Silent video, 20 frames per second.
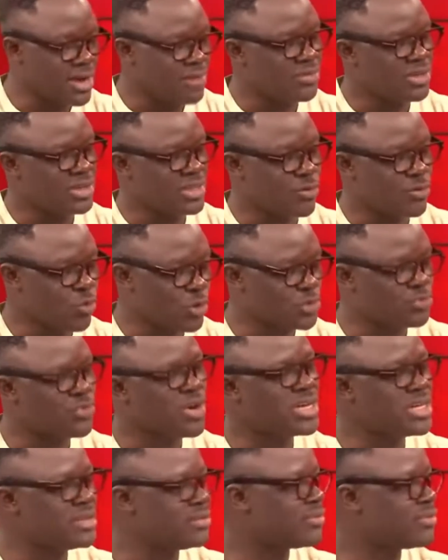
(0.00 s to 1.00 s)
that everything
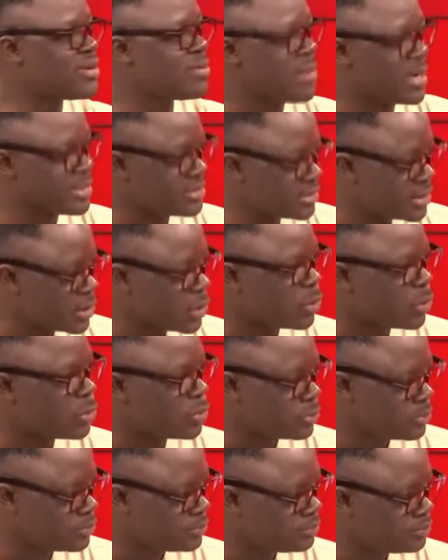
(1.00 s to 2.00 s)
was ready 3 months
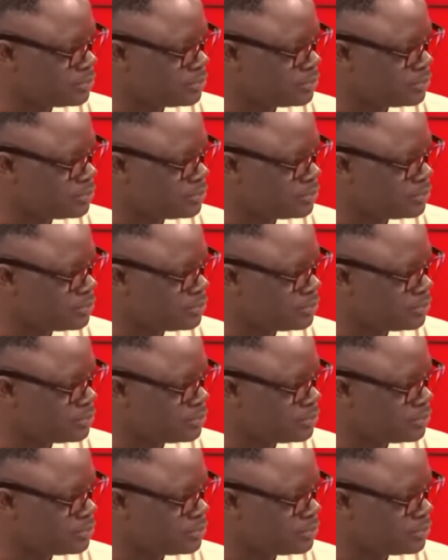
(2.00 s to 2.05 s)
ago.